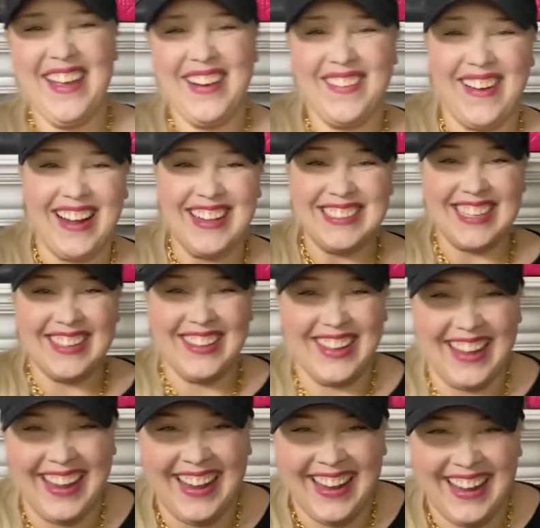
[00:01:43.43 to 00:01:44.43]
crazy.
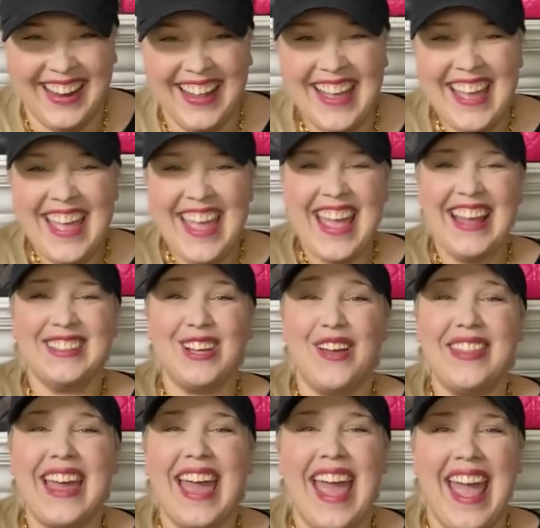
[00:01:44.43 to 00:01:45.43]
Look, it's
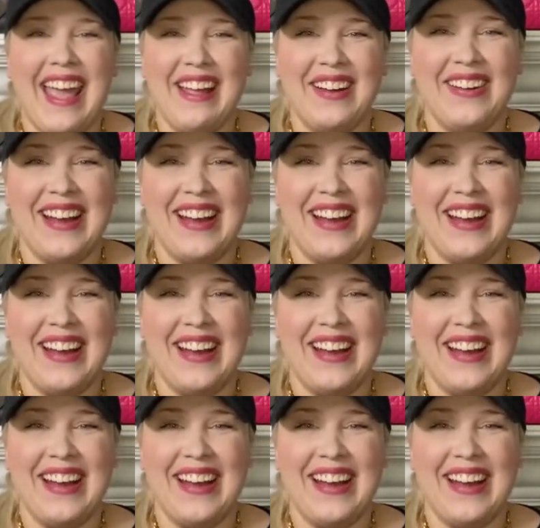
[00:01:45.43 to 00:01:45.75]
on the hanger and